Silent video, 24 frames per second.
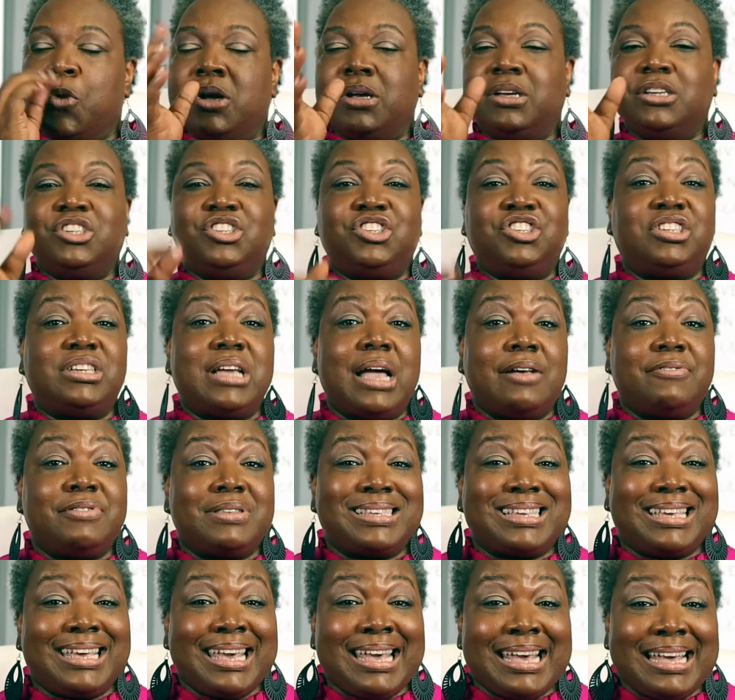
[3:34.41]
Chef's
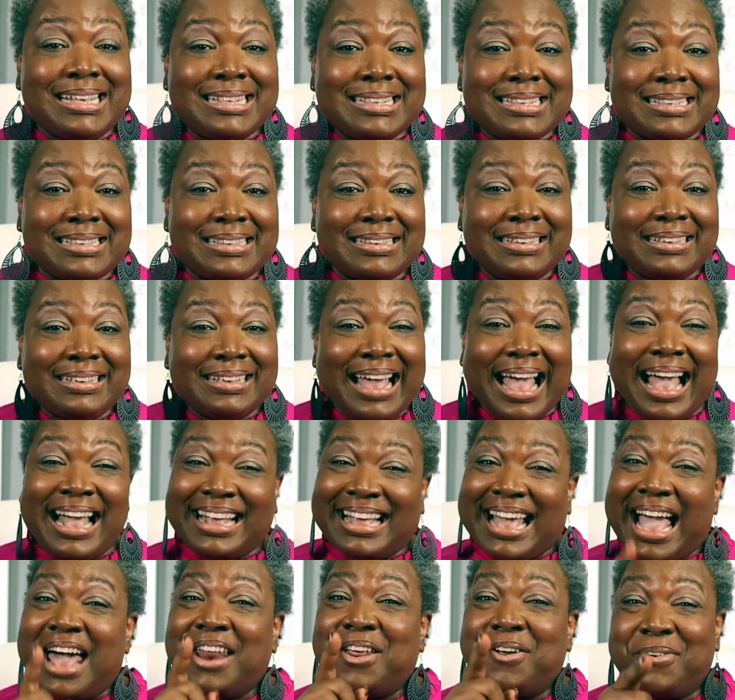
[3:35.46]
kiss. I
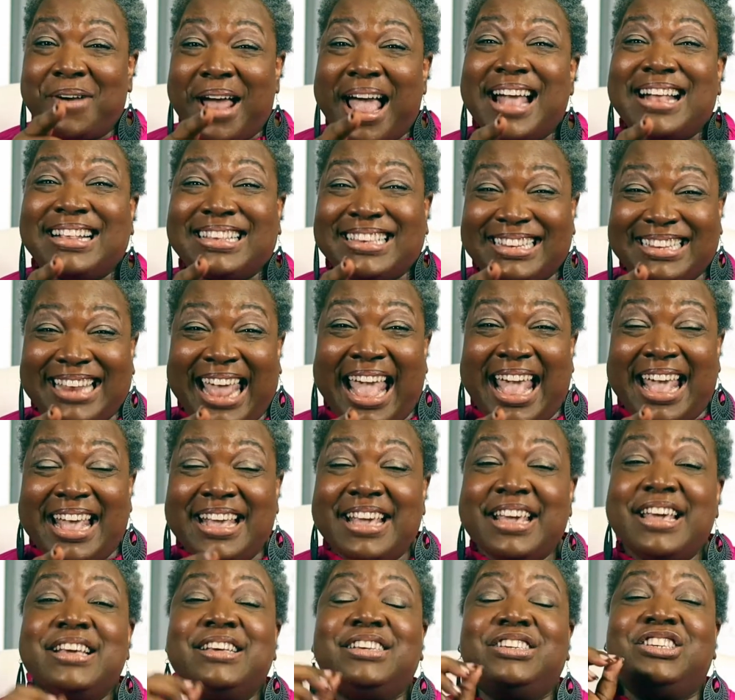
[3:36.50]
got it right today.
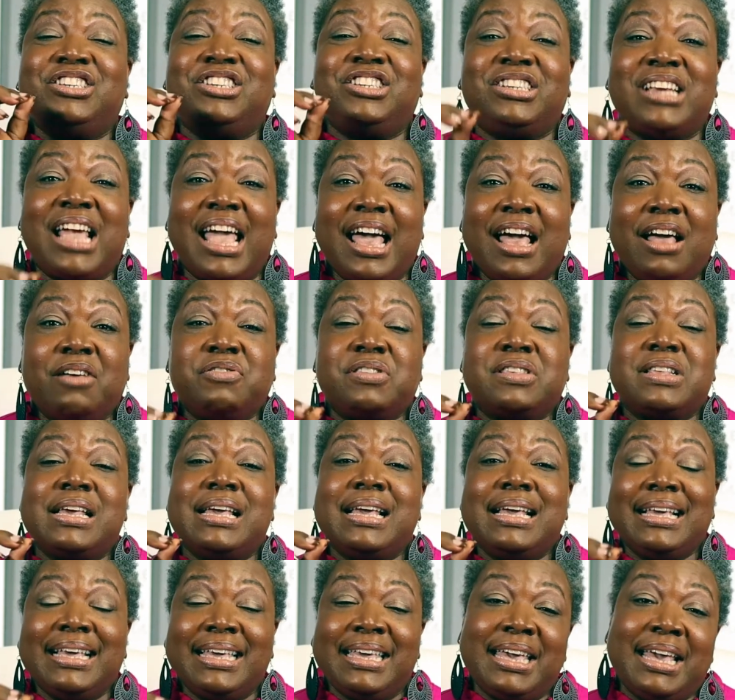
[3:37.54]
Chef's
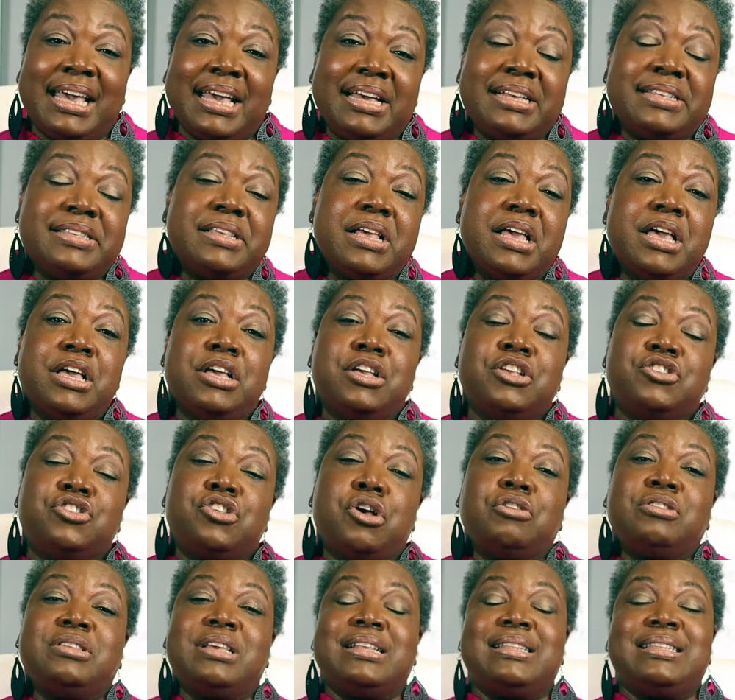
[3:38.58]
kiss.
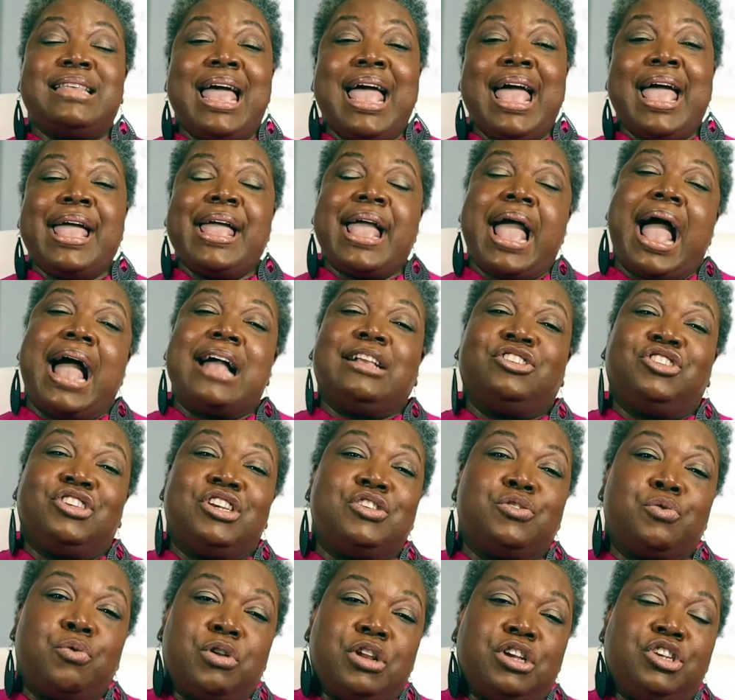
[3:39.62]
So today I
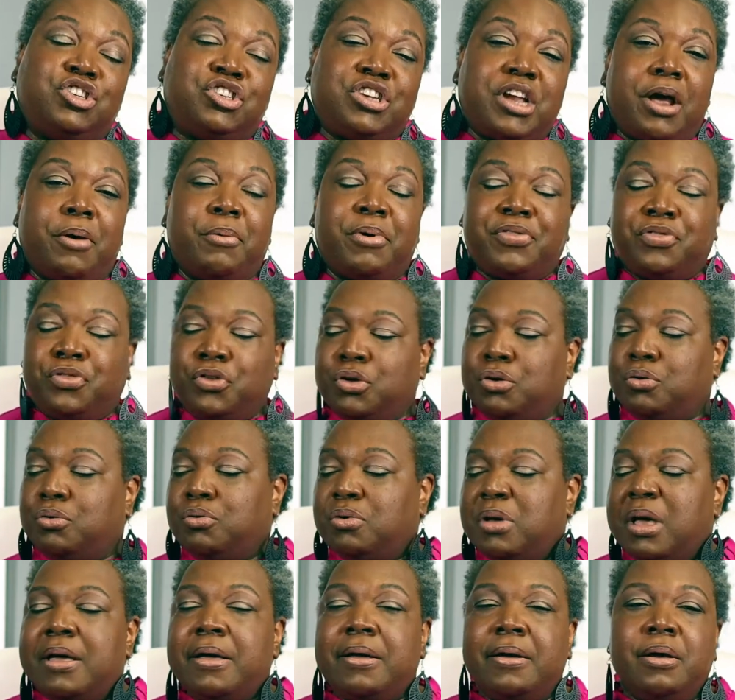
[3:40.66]
just want to share with
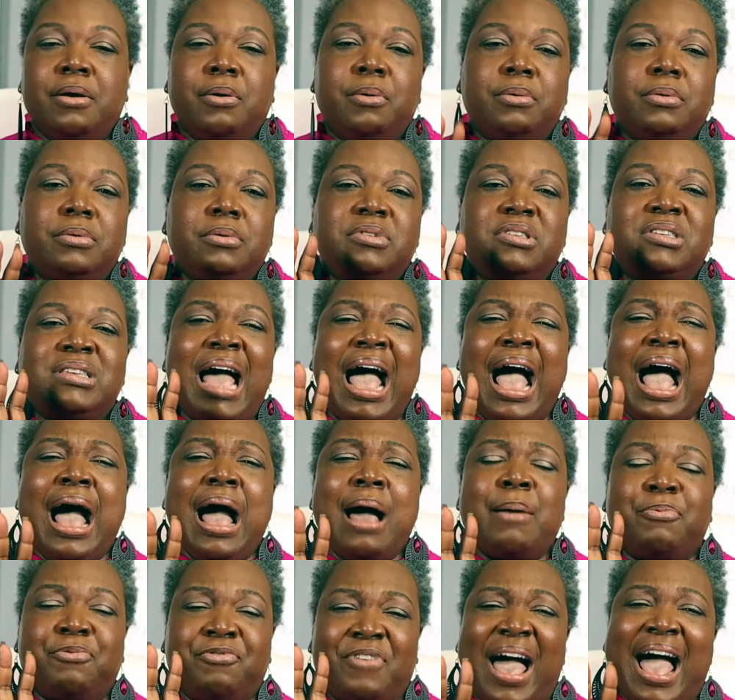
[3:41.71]
you
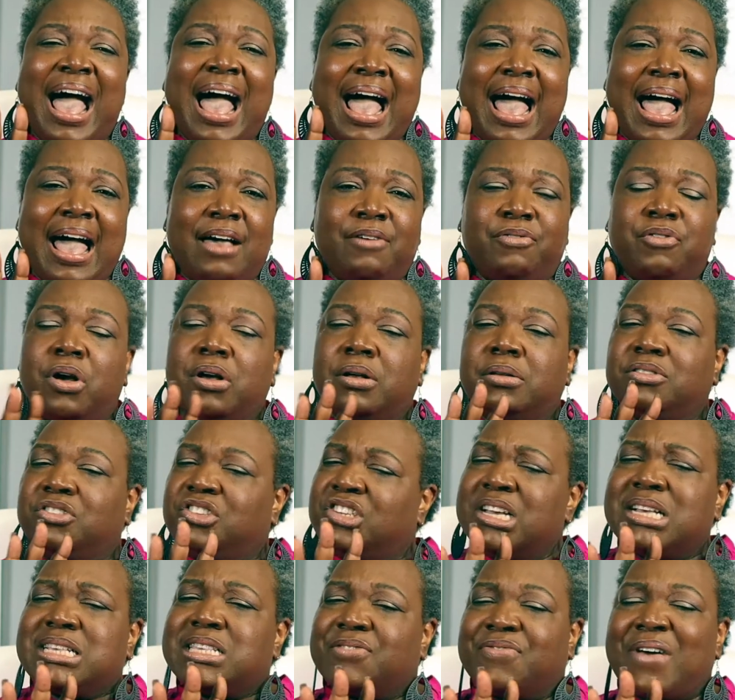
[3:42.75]
top 5,
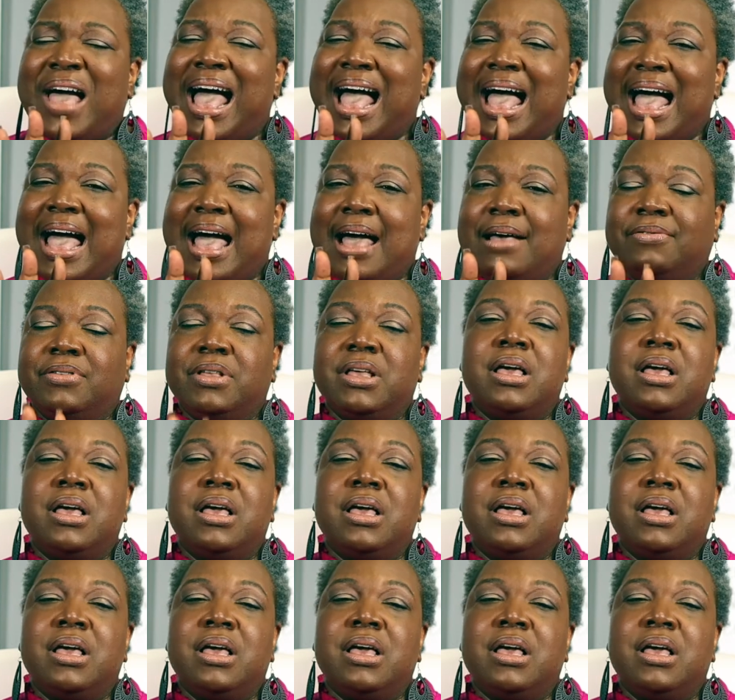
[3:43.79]
just 5